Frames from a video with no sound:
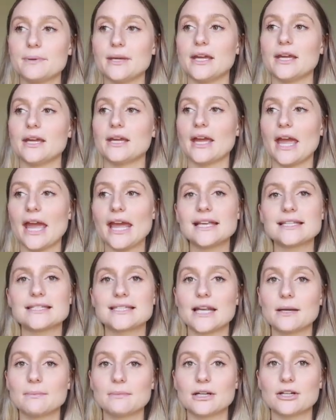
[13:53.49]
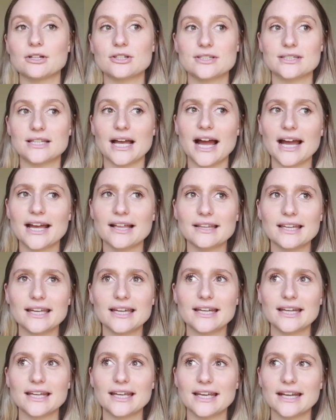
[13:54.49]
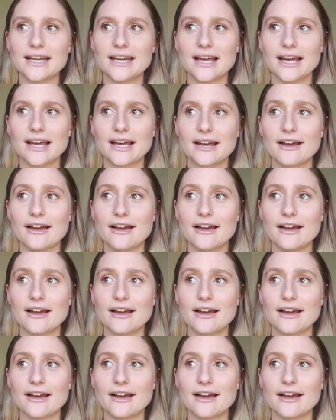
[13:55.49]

being 8 centimeters dilated